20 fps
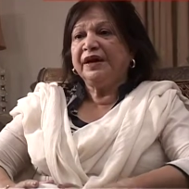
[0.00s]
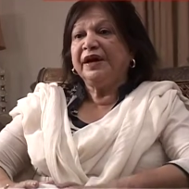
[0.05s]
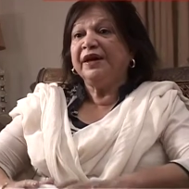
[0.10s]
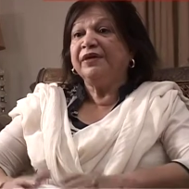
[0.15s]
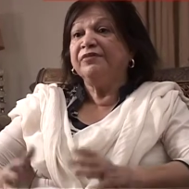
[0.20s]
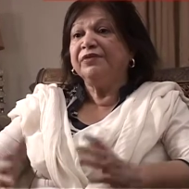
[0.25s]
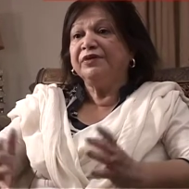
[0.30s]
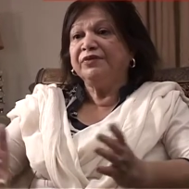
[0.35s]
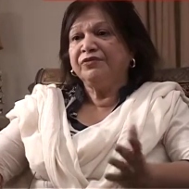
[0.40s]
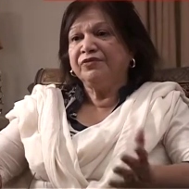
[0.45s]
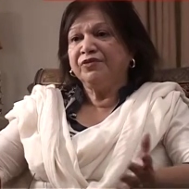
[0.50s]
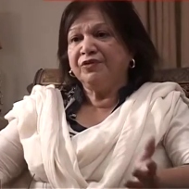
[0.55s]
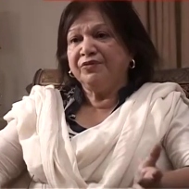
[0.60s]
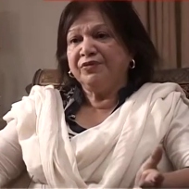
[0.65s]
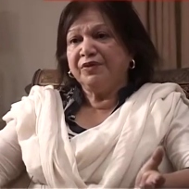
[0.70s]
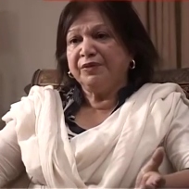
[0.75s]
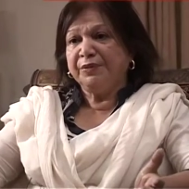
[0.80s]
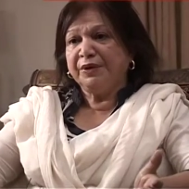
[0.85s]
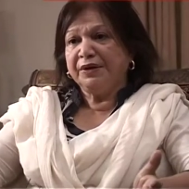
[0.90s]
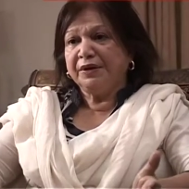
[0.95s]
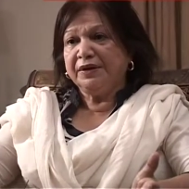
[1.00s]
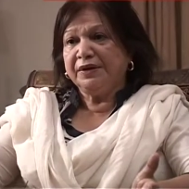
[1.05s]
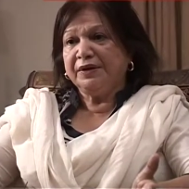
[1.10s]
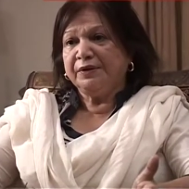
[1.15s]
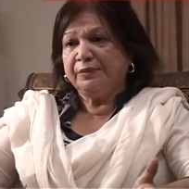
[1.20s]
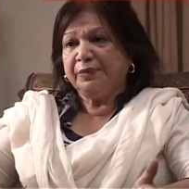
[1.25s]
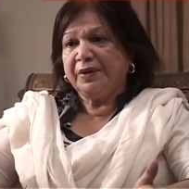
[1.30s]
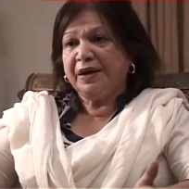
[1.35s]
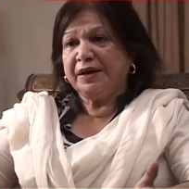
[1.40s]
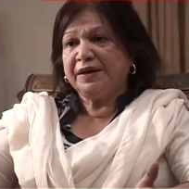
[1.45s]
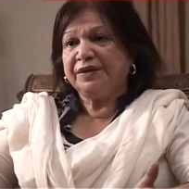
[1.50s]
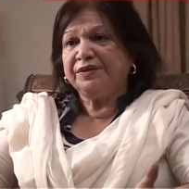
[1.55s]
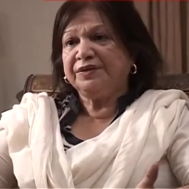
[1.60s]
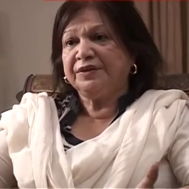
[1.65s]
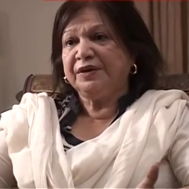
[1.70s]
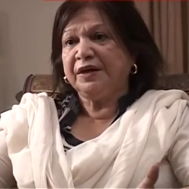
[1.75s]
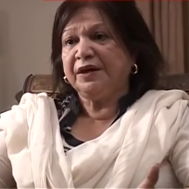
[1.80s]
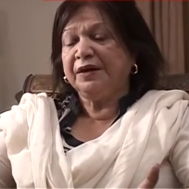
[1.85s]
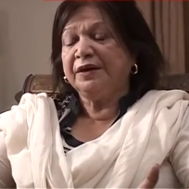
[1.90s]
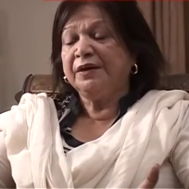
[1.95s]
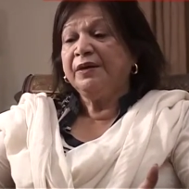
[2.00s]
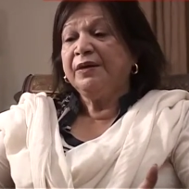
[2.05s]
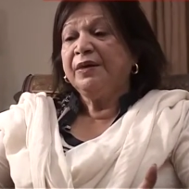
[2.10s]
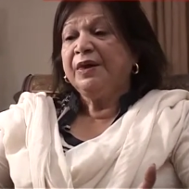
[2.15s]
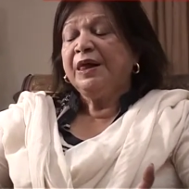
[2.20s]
heaven for women in Pakistan,